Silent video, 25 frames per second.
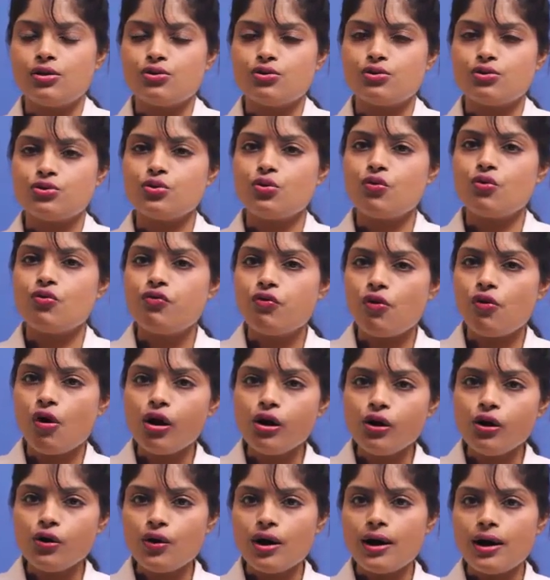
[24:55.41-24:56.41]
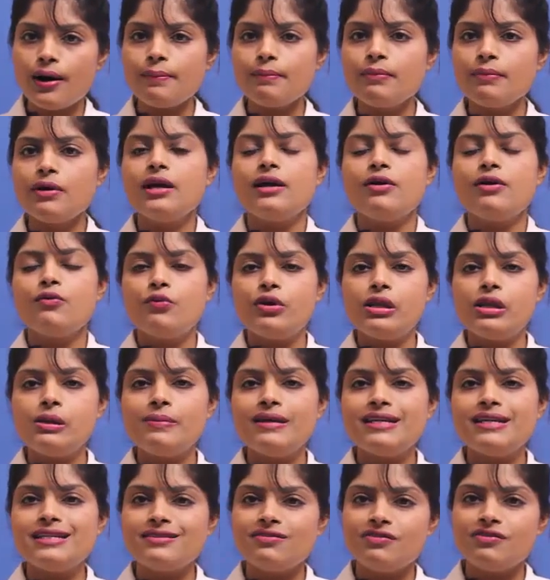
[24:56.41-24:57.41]
So follow-up will
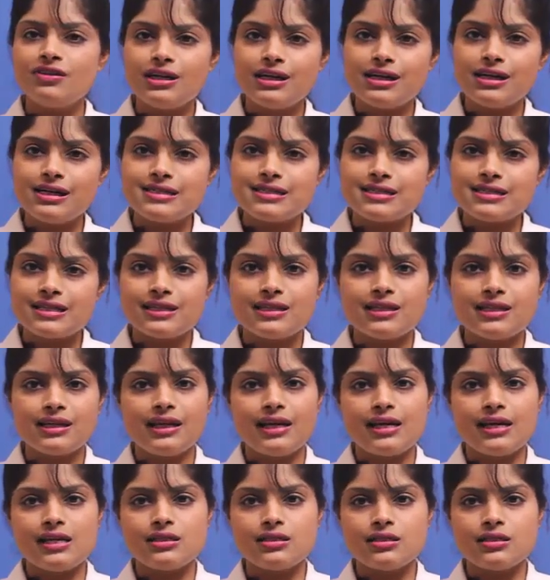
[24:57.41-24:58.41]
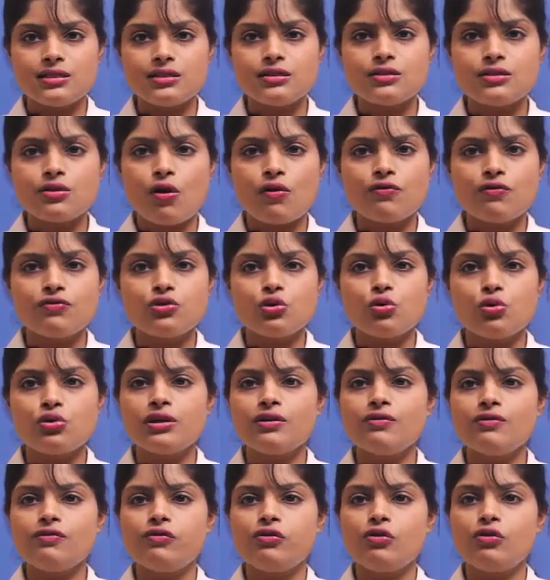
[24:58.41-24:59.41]
be difficult in the cases of
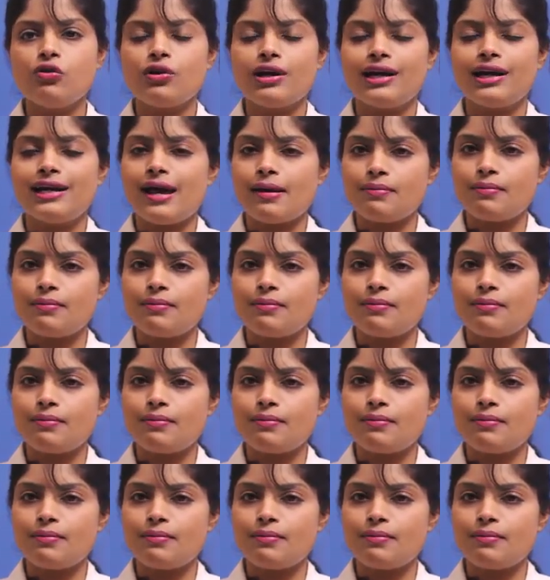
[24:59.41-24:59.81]
sodium fluoride